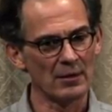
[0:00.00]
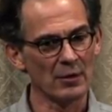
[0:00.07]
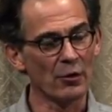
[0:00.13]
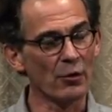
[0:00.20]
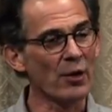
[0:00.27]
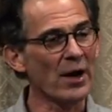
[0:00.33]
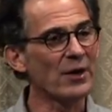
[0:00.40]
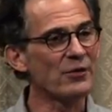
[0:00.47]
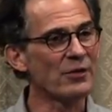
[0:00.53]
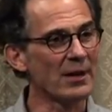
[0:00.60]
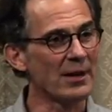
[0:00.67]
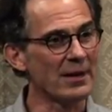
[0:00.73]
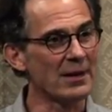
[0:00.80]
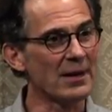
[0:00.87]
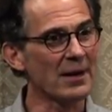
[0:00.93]

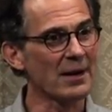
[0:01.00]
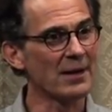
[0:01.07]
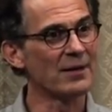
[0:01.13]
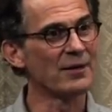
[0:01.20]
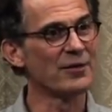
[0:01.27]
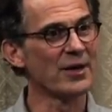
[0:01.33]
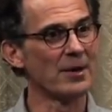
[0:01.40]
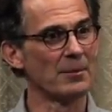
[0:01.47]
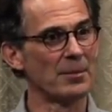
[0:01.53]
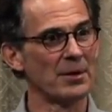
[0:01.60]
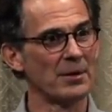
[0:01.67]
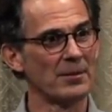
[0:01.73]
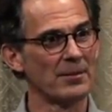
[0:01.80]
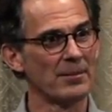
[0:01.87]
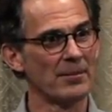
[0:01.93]
gradually clears up
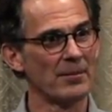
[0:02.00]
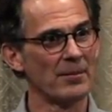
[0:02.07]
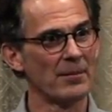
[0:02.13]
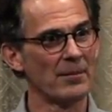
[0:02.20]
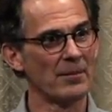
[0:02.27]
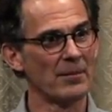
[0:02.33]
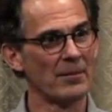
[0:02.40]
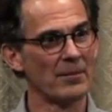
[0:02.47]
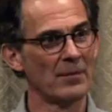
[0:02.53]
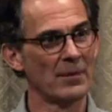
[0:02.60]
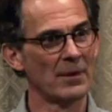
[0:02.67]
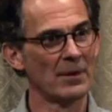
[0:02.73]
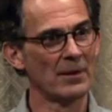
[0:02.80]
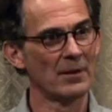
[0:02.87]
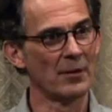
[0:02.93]

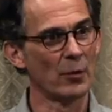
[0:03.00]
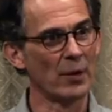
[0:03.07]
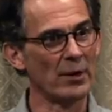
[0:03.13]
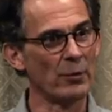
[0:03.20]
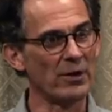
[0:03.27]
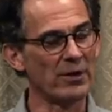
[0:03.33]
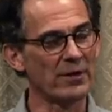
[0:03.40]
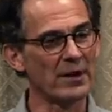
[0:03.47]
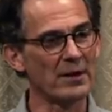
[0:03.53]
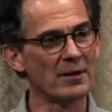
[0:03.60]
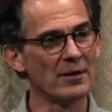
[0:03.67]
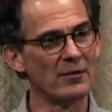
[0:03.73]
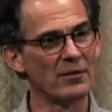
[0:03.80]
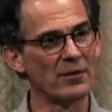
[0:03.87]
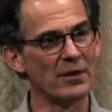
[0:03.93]
the way we
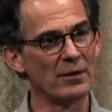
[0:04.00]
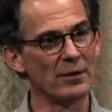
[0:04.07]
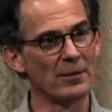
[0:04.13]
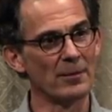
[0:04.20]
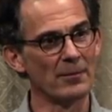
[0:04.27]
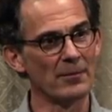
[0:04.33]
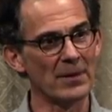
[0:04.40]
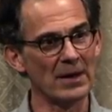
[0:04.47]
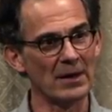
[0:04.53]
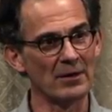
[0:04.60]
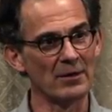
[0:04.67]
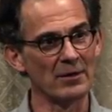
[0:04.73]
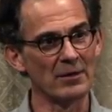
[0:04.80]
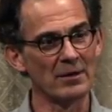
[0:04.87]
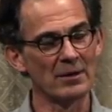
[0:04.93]
think and feel,
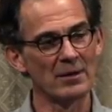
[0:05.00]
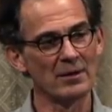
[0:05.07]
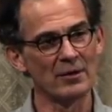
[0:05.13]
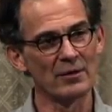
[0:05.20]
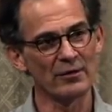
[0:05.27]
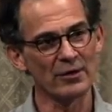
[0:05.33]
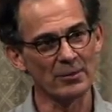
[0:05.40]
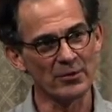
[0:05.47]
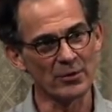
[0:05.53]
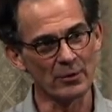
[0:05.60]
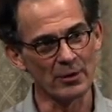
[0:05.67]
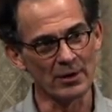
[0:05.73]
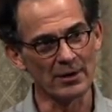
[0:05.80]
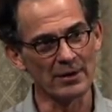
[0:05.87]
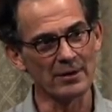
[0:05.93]
and
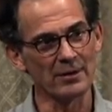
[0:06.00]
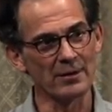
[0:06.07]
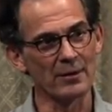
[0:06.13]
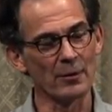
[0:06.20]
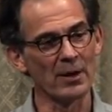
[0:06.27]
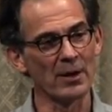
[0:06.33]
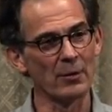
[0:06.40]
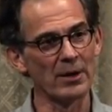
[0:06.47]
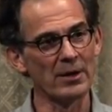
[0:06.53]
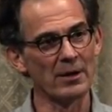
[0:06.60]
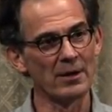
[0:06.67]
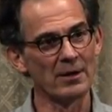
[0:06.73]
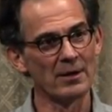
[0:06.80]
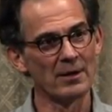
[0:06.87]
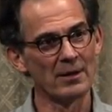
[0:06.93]
subsequently the way we
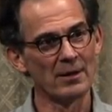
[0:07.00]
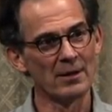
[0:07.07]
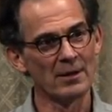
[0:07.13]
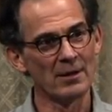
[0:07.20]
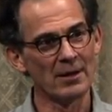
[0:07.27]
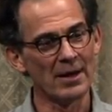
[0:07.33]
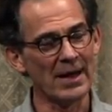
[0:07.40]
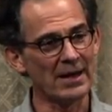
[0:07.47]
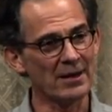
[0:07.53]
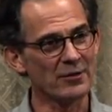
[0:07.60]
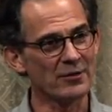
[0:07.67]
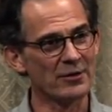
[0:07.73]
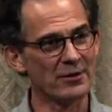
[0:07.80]
act